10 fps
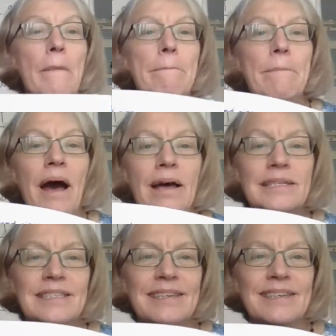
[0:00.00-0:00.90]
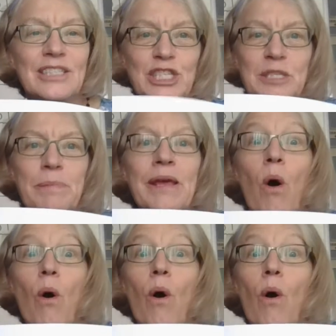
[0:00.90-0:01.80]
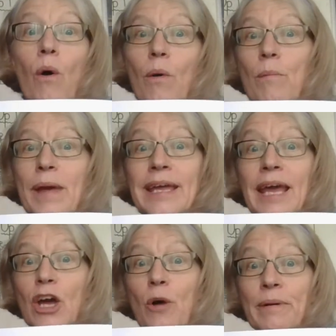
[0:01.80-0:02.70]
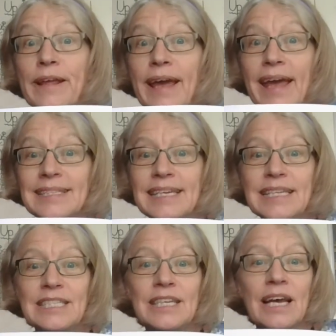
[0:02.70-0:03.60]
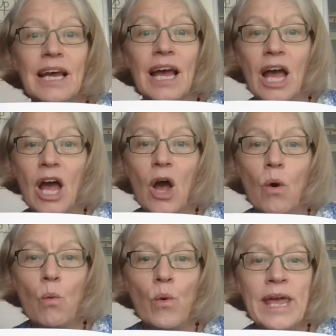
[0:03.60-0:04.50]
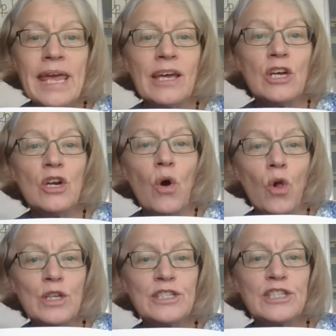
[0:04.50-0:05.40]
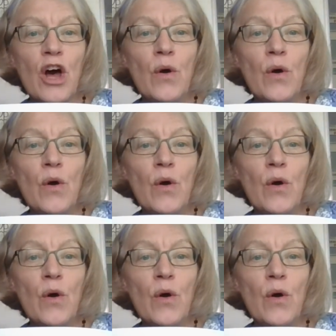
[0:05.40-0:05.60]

But just to make it complicated, we can also